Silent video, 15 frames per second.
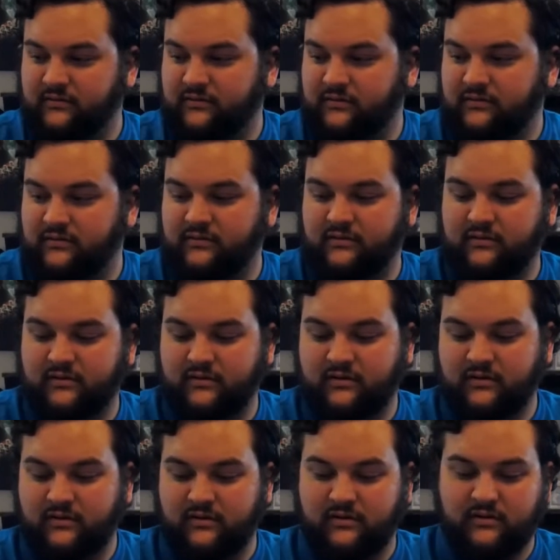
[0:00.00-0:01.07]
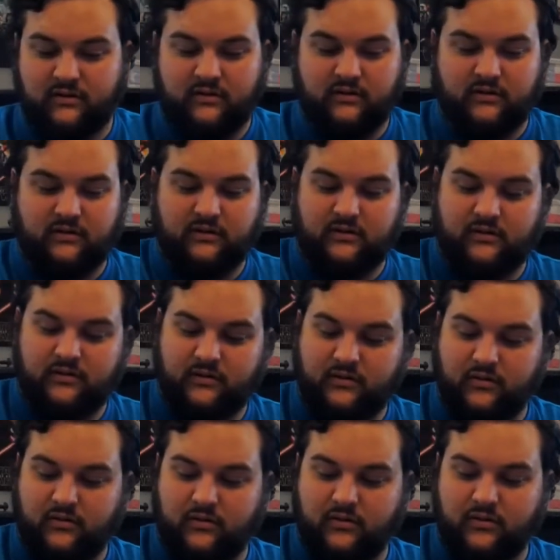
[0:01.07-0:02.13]

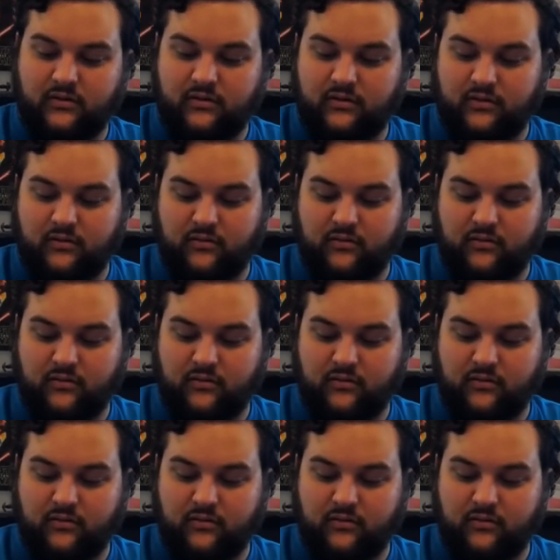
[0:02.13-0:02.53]
(silence)